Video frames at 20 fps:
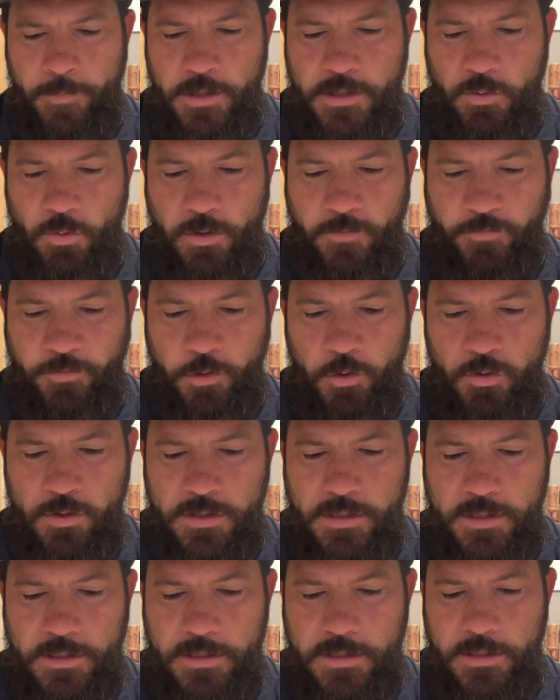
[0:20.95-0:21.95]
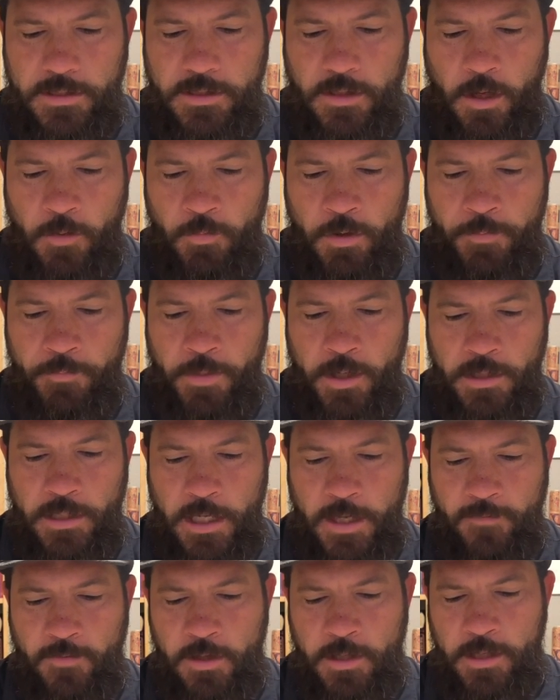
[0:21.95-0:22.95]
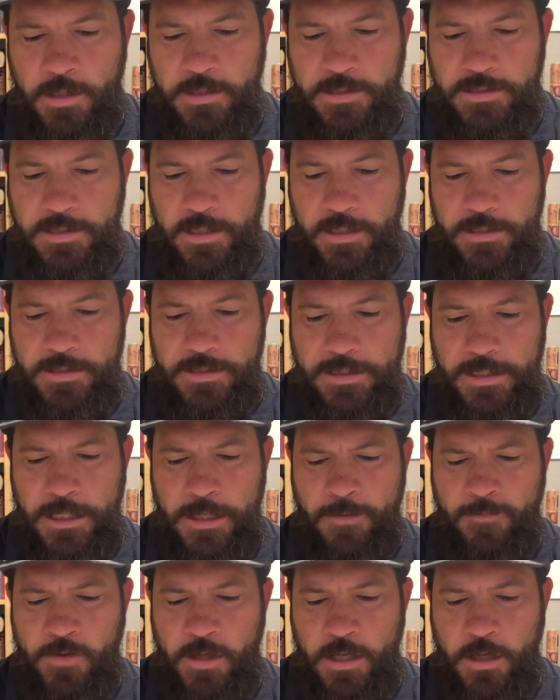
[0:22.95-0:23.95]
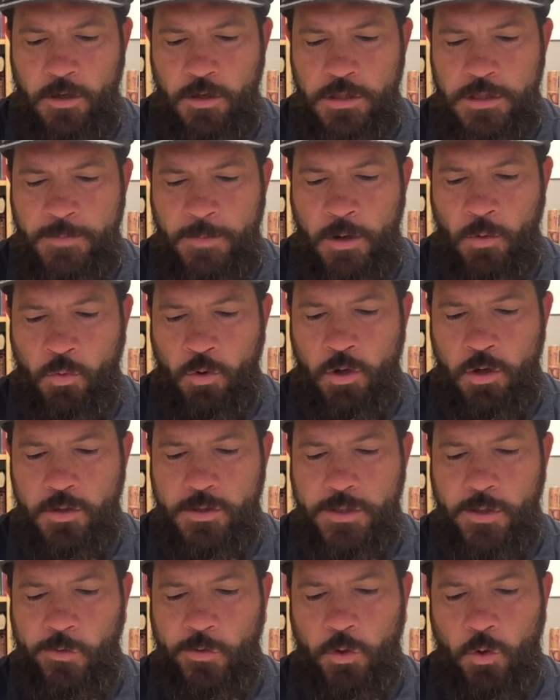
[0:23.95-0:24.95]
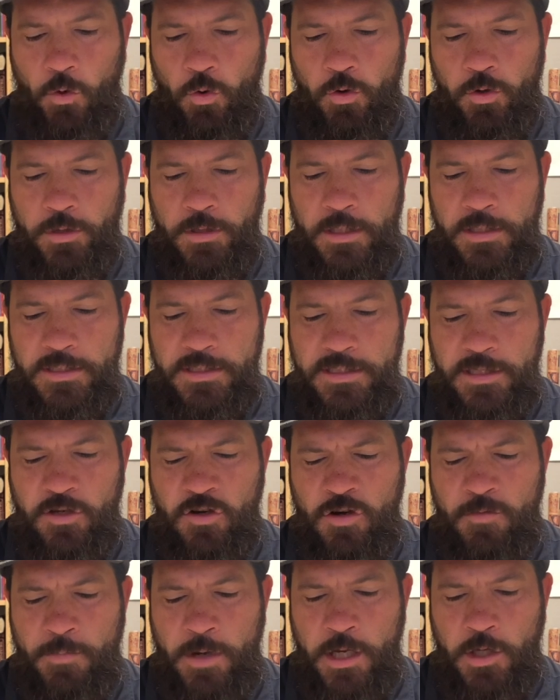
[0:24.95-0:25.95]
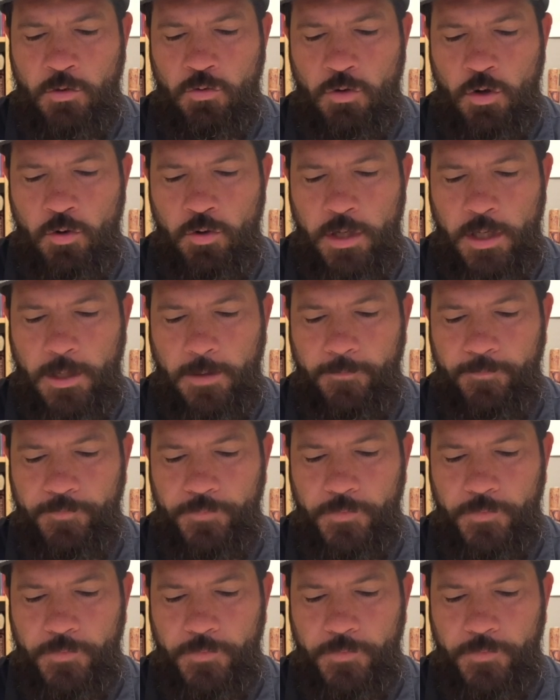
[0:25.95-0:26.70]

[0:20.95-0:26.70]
It's with flutes. It's a psalm written by David, and he says, "Give ear to my words, O Lord, consider my groaning.